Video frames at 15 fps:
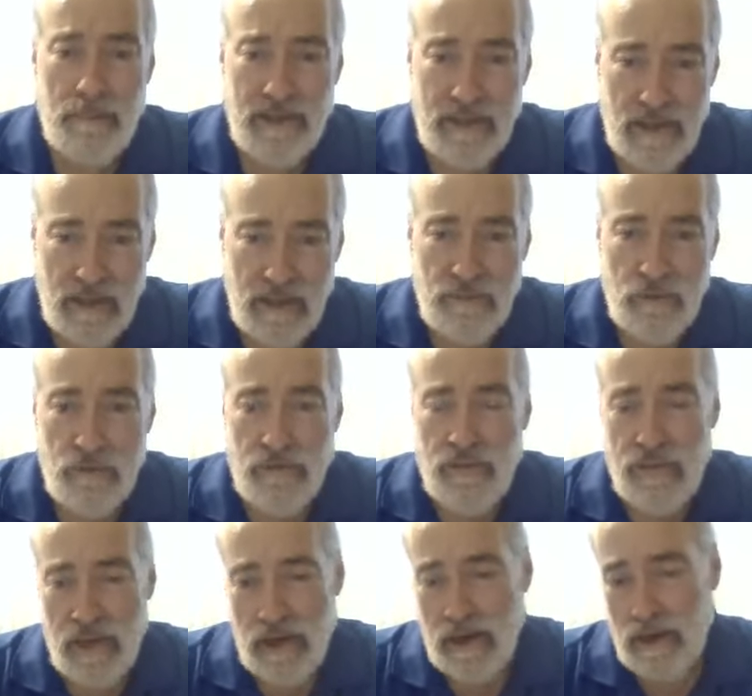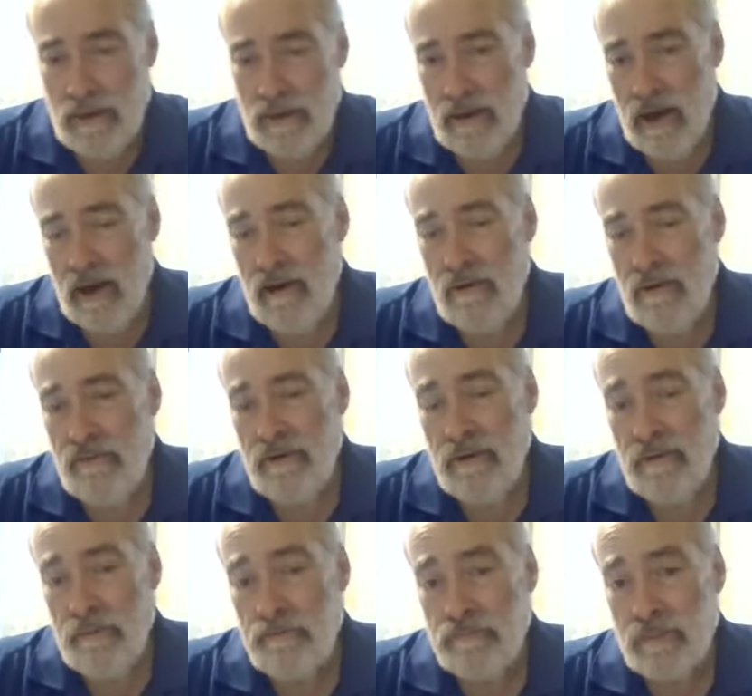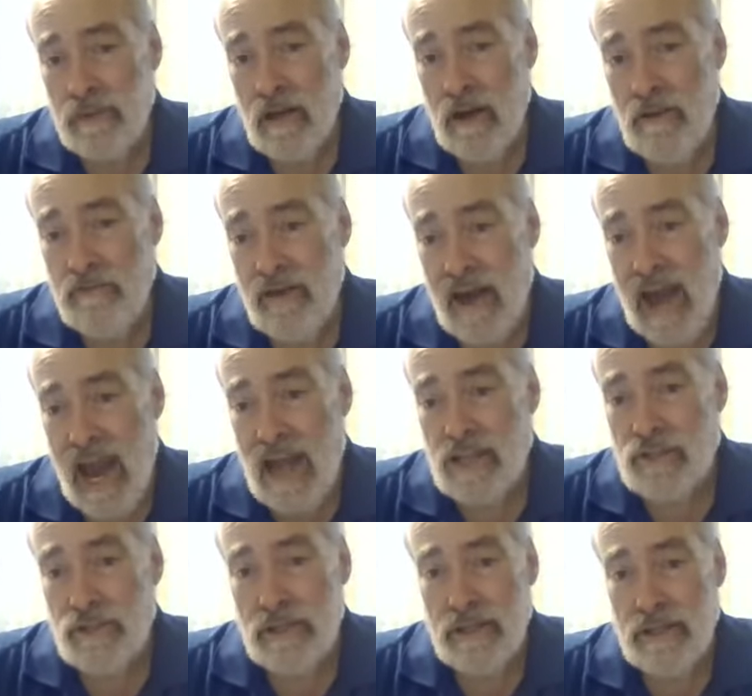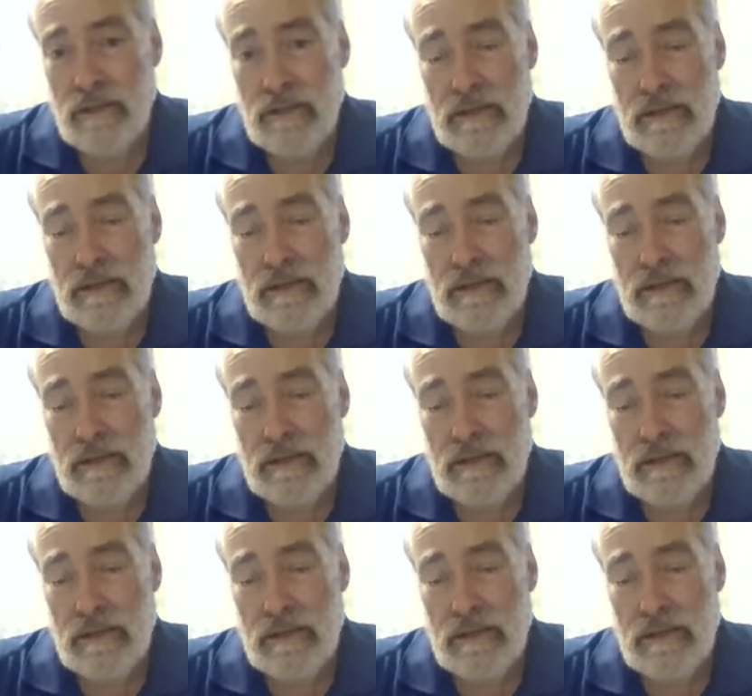evil thing of, of actually